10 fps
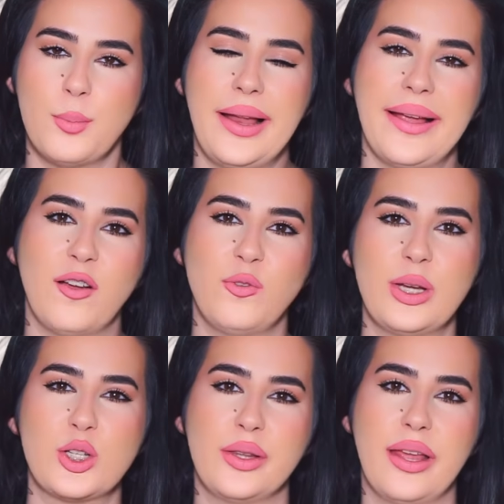but like I've
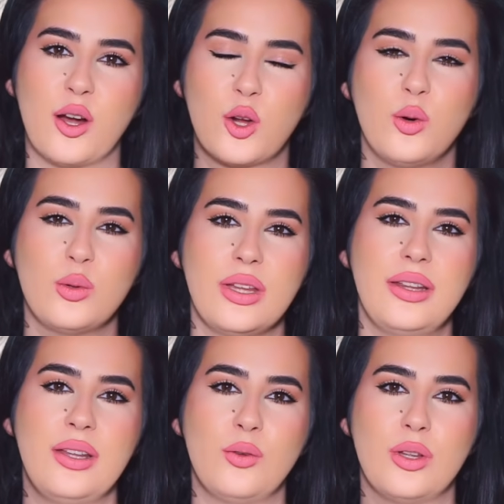mentioned, they are
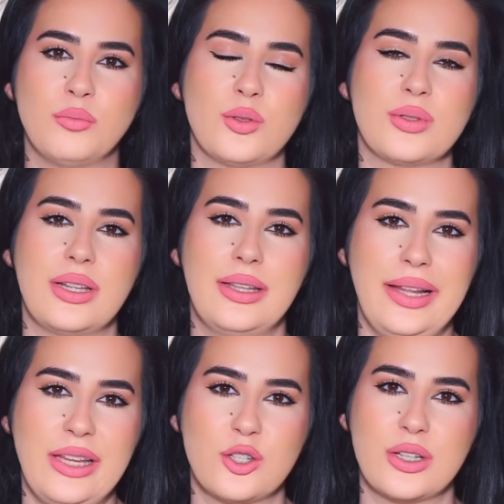coated into the most
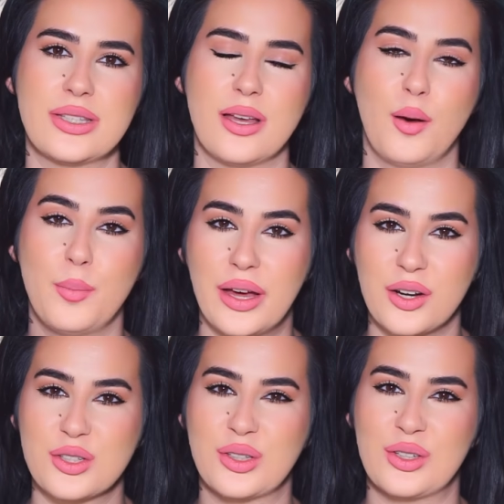delicious
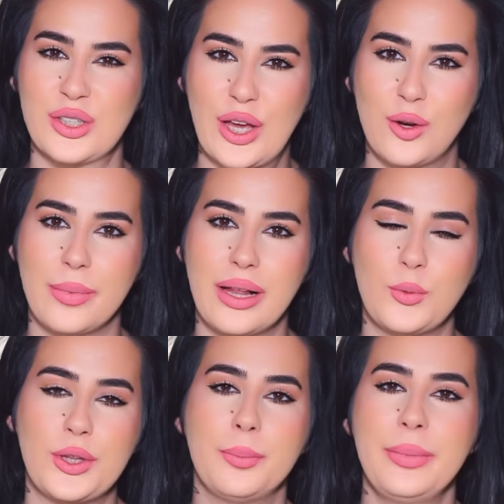butterscotch caramel
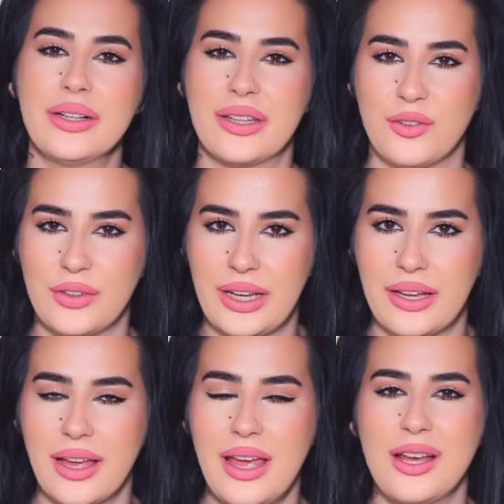with a milky
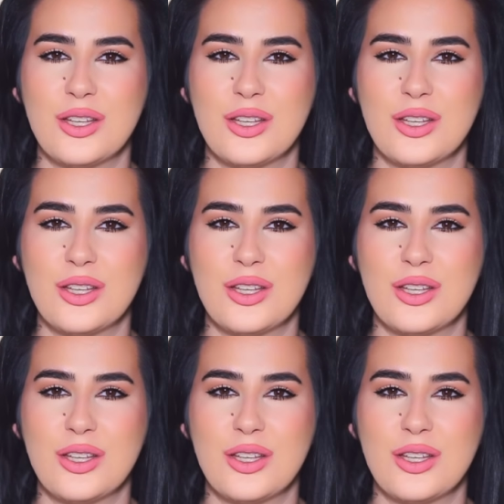feeling.